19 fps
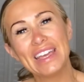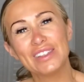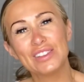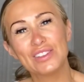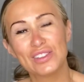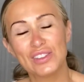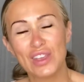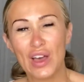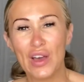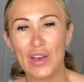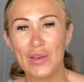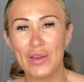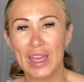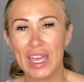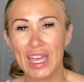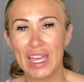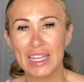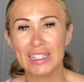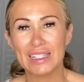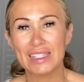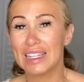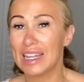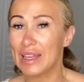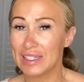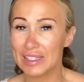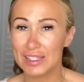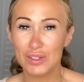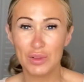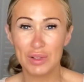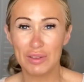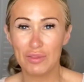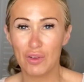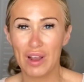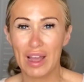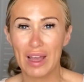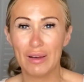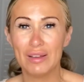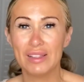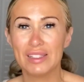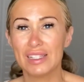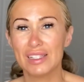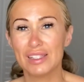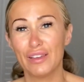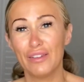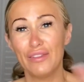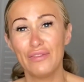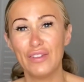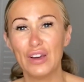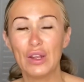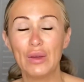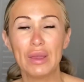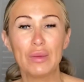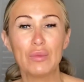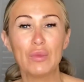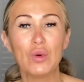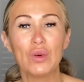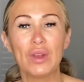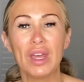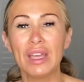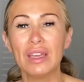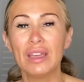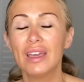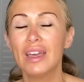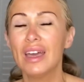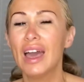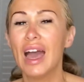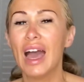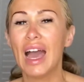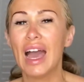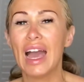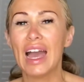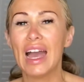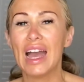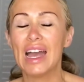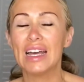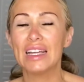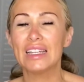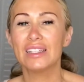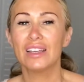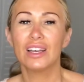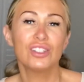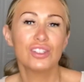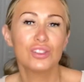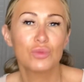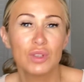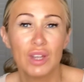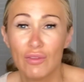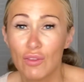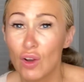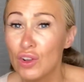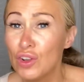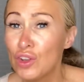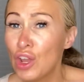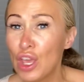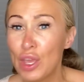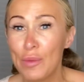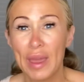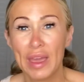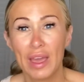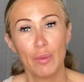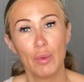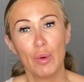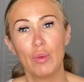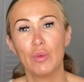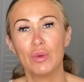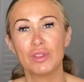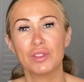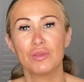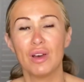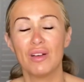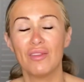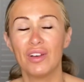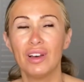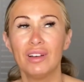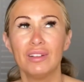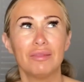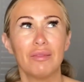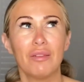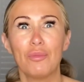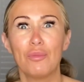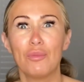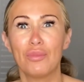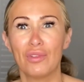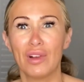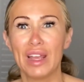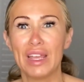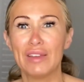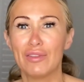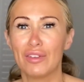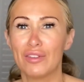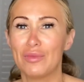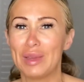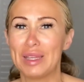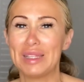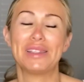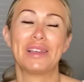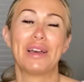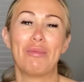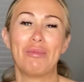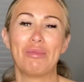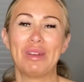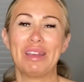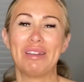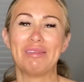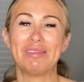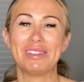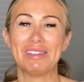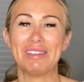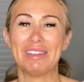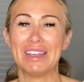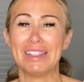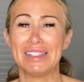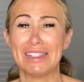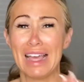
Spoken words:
so it's less than 24 hours. It's the following morning and I've got no makeup on whatsoever. Brave of me to come on here and do this.